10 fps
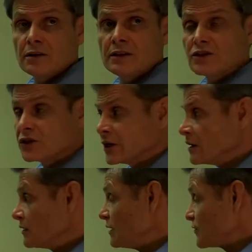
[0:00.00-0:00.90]
in
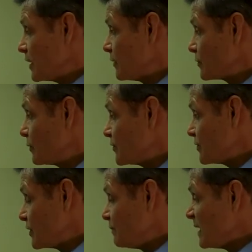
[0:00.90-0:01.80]
studying the skeletal
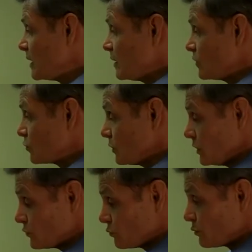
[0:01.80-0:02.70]
system
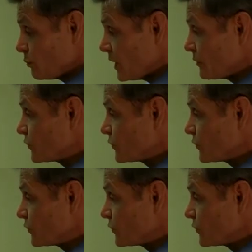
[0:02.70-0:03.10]
is to prepare